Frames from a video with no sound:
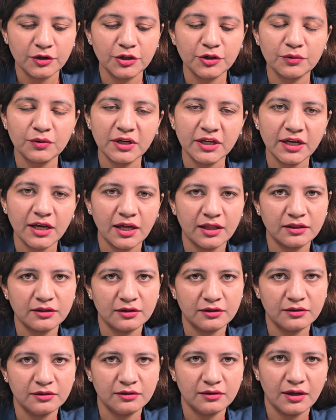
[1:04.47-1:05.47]
Nucleic
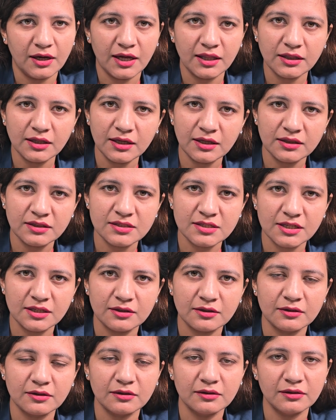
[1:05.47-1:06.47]
acid, as I
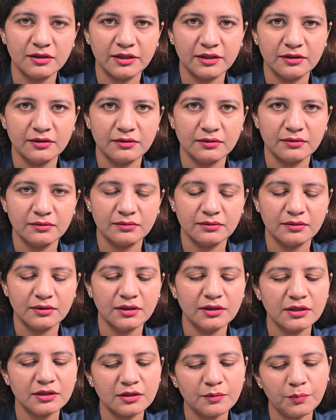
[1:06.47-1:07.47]
stated earlier,
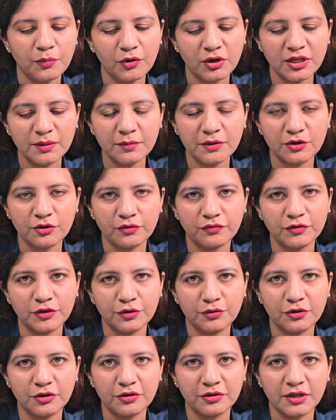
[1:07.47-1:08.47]
it is a polymer of
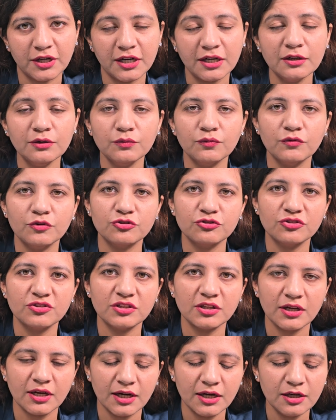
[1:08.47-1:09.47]
nucleotide which
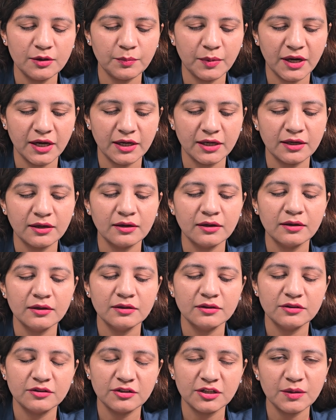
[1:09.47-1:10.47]
is held by
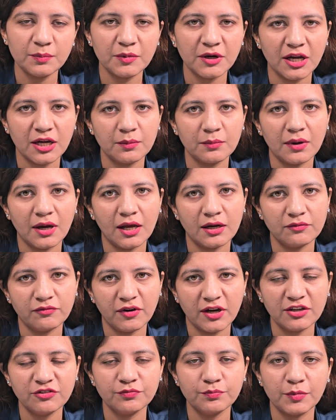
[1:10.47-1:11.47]
3' and
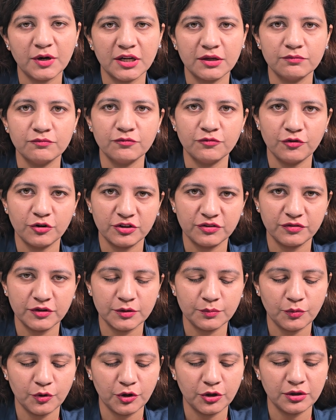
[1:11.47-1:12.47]
5'
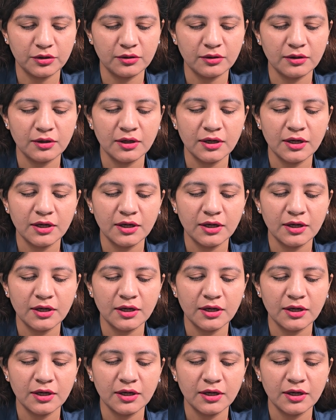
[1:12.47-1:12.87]
phosphate bond.